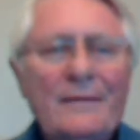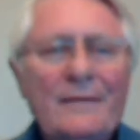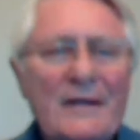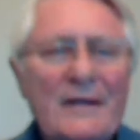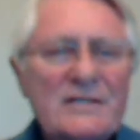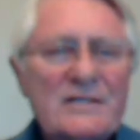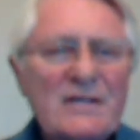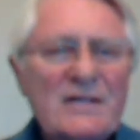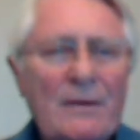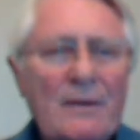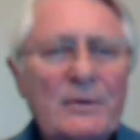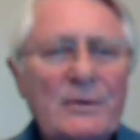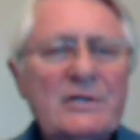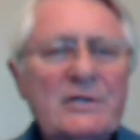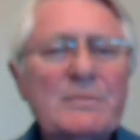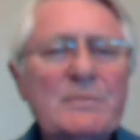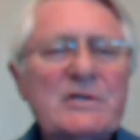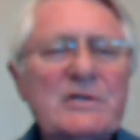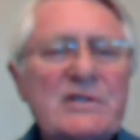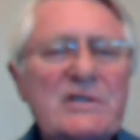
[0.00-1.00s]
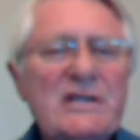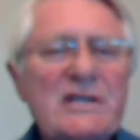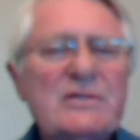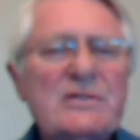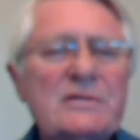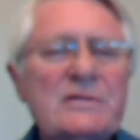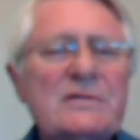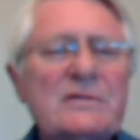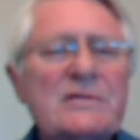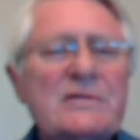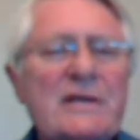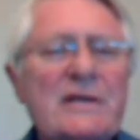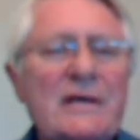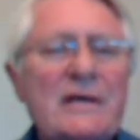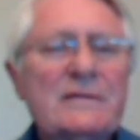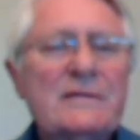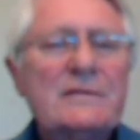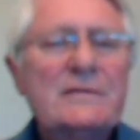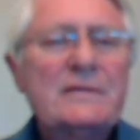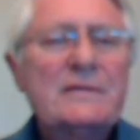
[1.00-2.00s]
that's not what the position
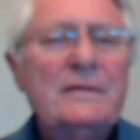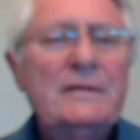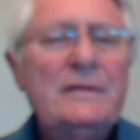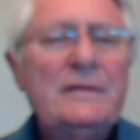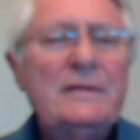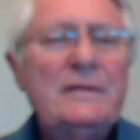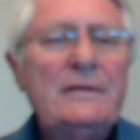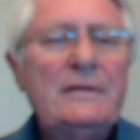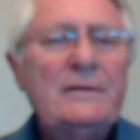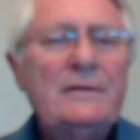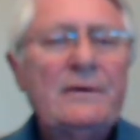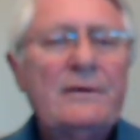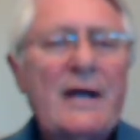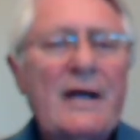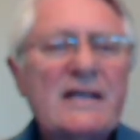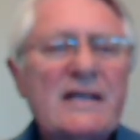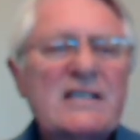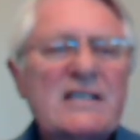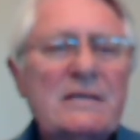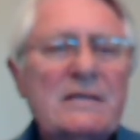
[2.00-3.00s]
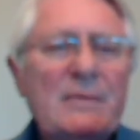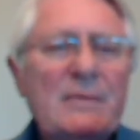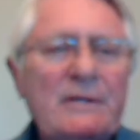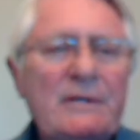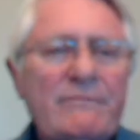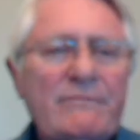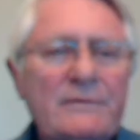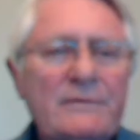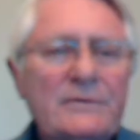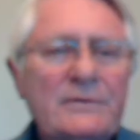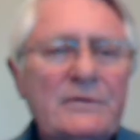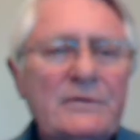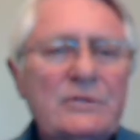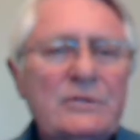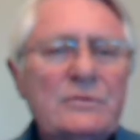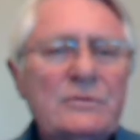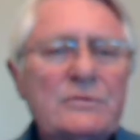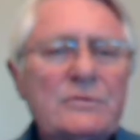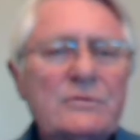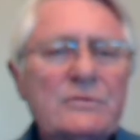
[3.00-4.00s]
says. You're asking me to
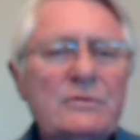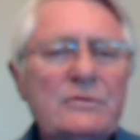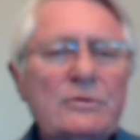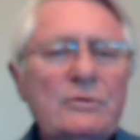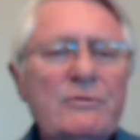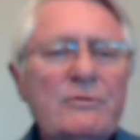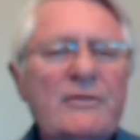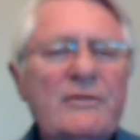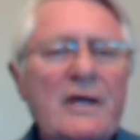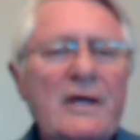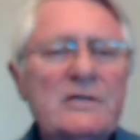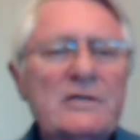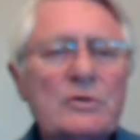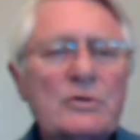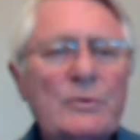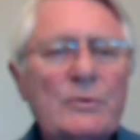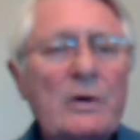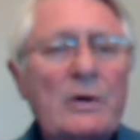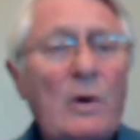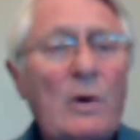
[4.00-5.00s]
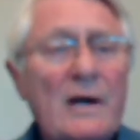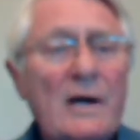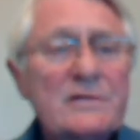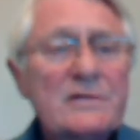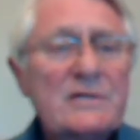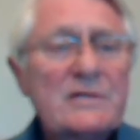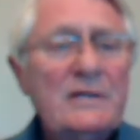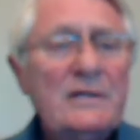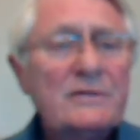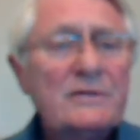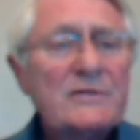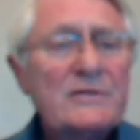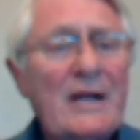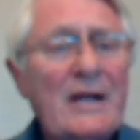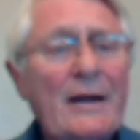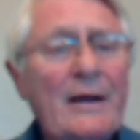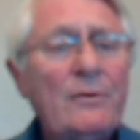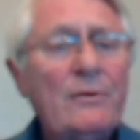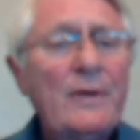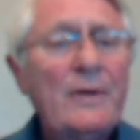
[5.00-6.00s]
do things that require skills
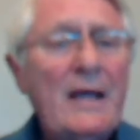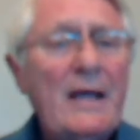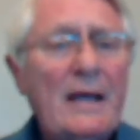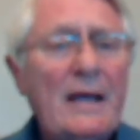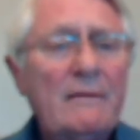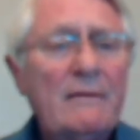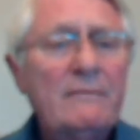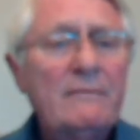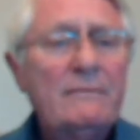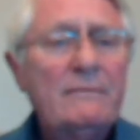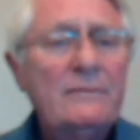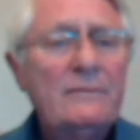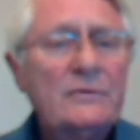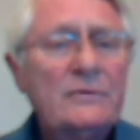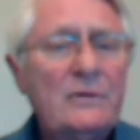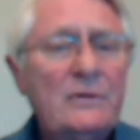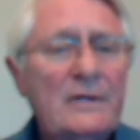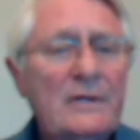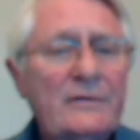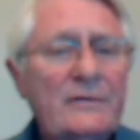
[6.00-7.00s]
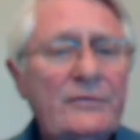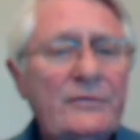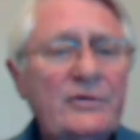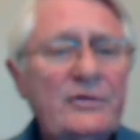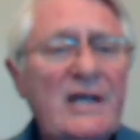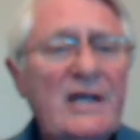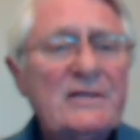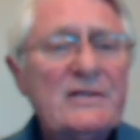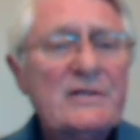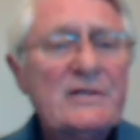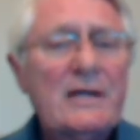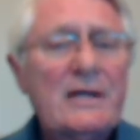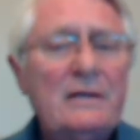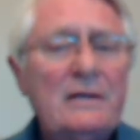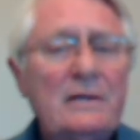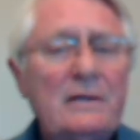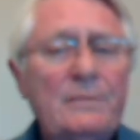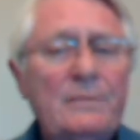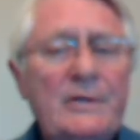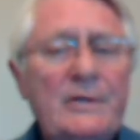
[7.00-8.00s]
that I don't have. So let's change that a
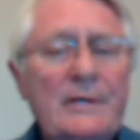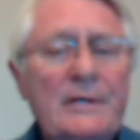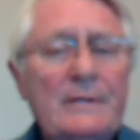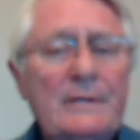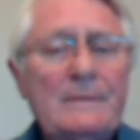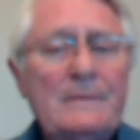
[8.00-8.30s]
little bit.